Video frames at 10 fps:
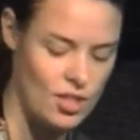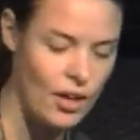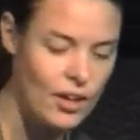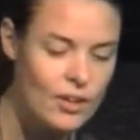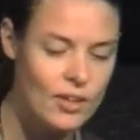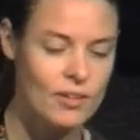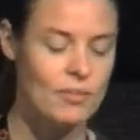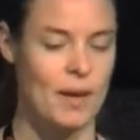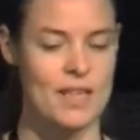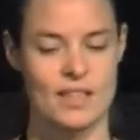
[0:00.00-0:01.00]
So
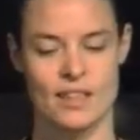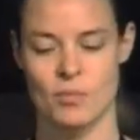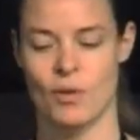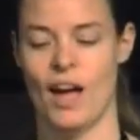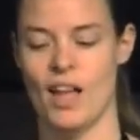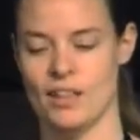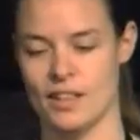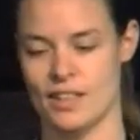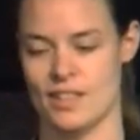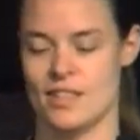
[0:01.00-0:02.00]
basically the morale
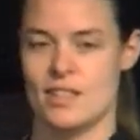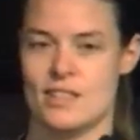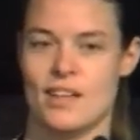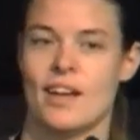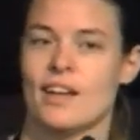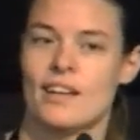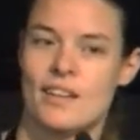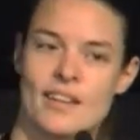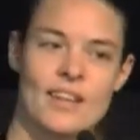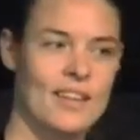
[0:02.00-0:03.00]
of this is like,
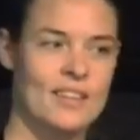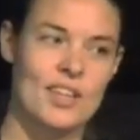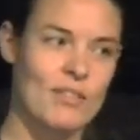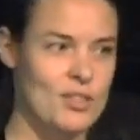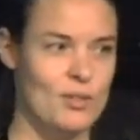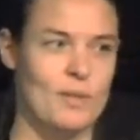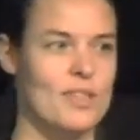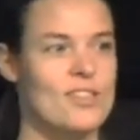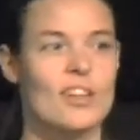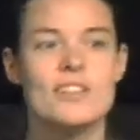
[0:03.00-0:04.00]

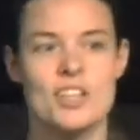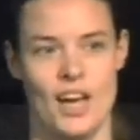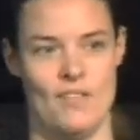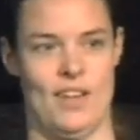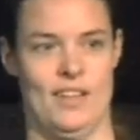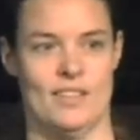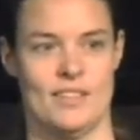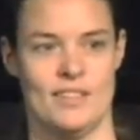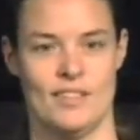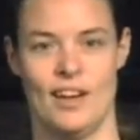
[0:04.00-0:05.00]
JavaScript is not Java,
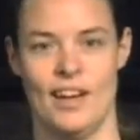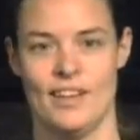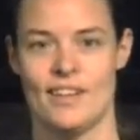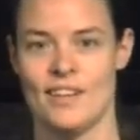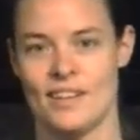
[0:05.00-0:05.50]
all right?